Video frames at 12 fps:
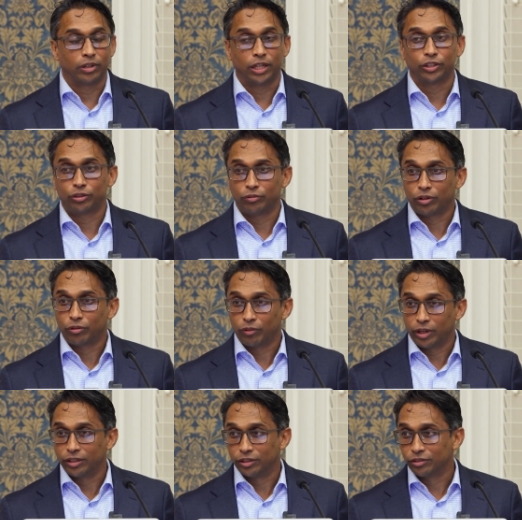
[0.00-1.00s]

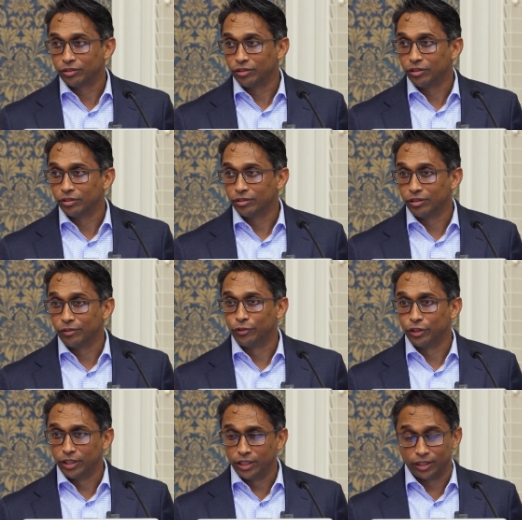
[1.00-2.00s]
osteoarthritis of
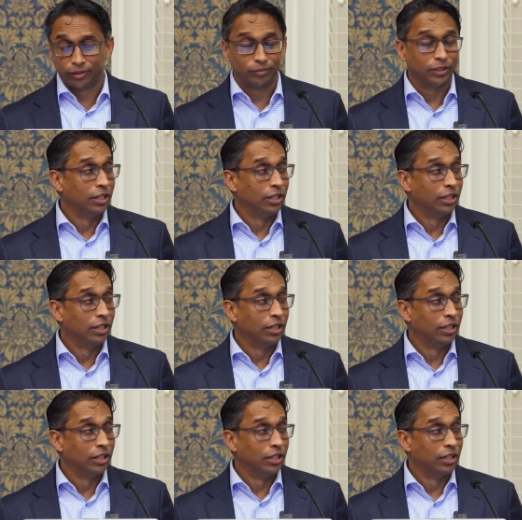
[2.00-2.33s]
the knee.